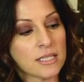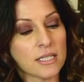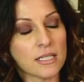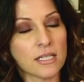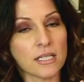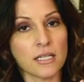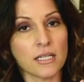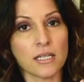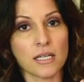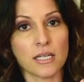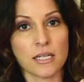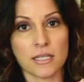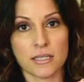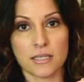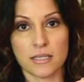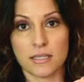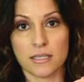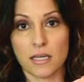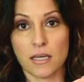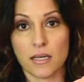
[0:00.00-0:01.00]
it's sticking,
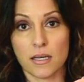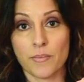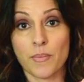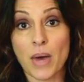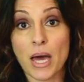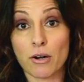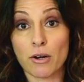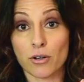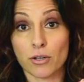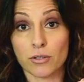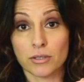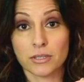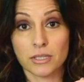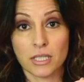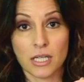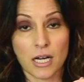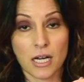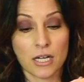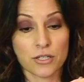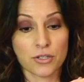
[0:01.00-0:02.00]
it's metal.
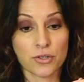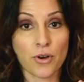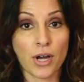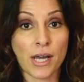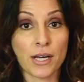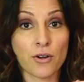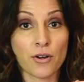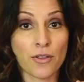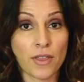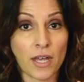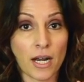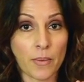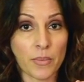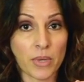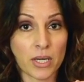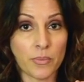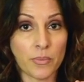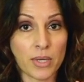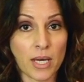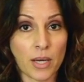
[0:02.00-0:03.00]
So I know that
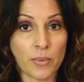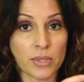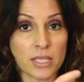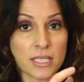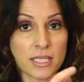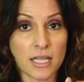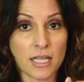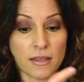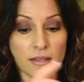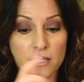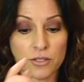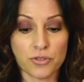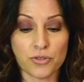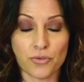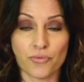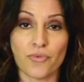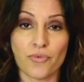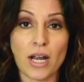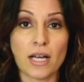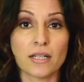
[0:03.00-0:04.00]
I'm going to be able to set this
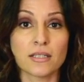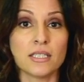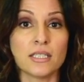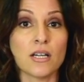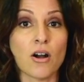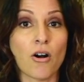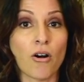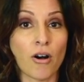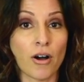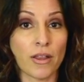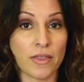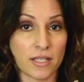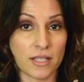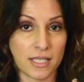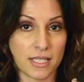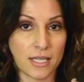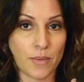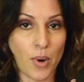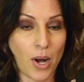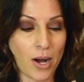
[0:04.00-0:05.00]
directly on
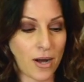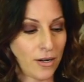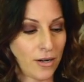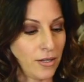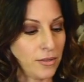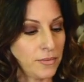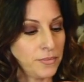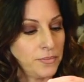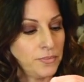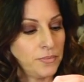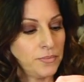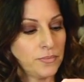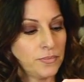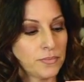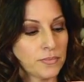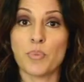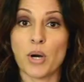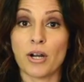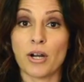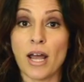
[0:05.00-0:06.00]
the Z potter.
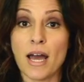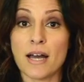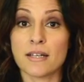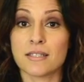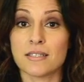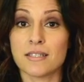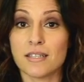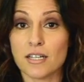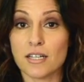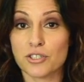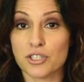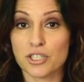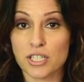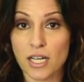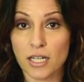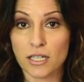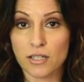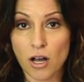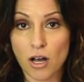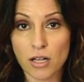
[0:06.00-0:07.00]
Z potter has
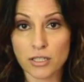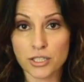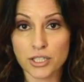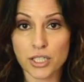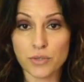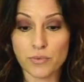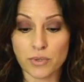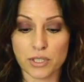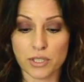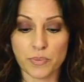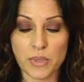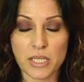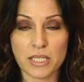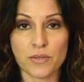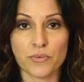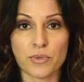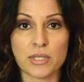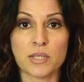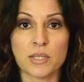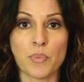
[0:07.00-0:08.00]
induction technology, which
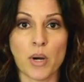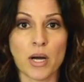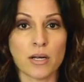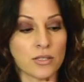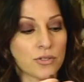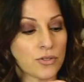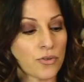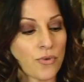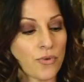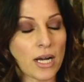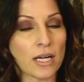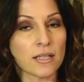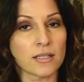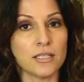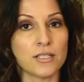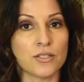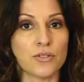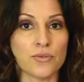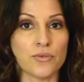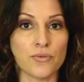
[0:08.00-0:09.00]
means it responds
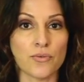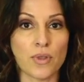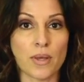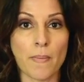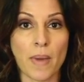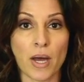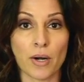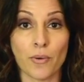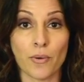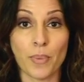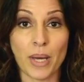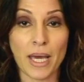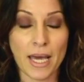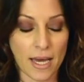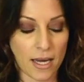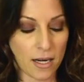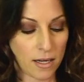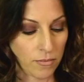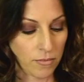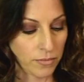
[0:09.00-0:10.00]
directly to the metal
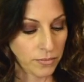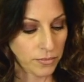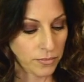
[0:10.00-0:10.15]
pan.